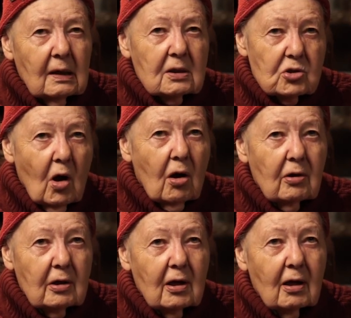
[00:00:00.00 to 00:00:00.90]
strong
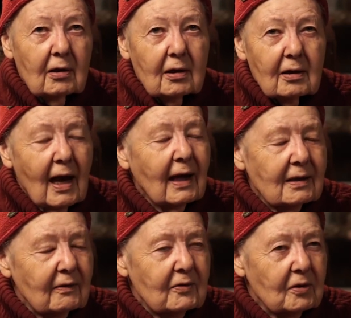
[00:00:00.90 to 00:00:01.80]
and young and
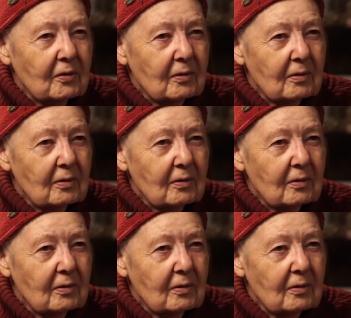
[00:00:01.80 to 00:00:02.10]
active to